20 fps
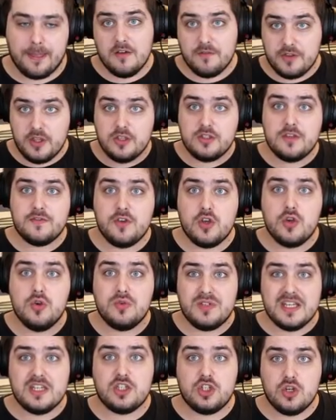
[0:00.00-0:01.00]
For those of you who
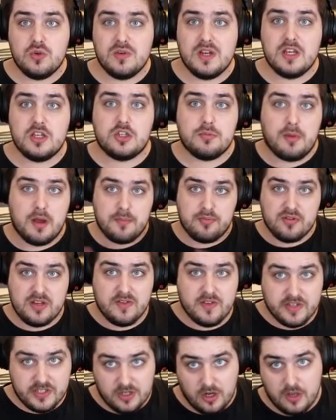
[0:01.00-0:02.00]
did tune in to my
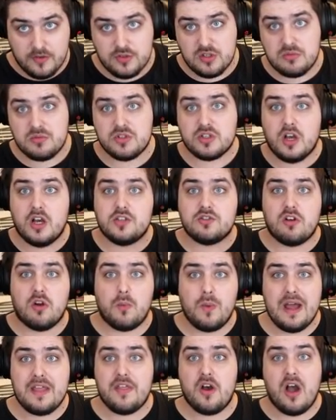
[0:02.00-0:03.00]
previous live streams, you guys are
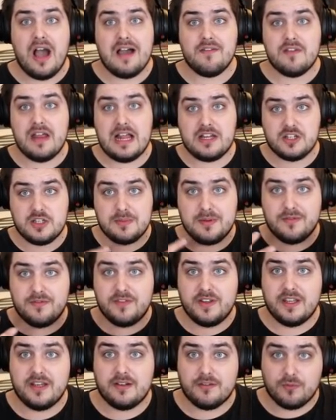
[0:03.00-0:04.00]
aware that I haven't actually been
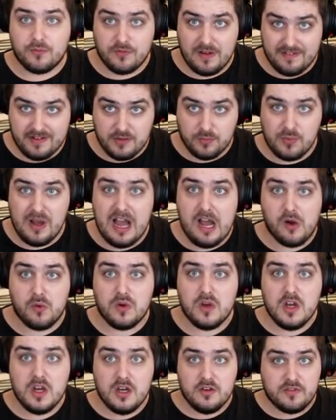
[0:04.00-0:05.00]
feeling very well
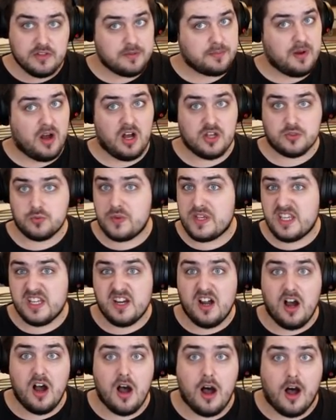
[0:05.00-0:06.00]
for the past week and
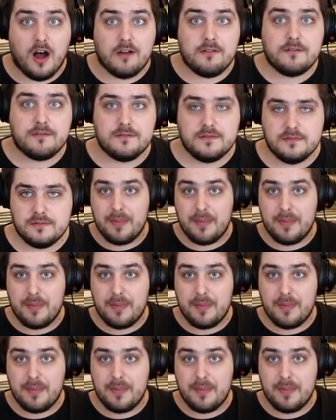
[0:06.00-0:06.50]
a half.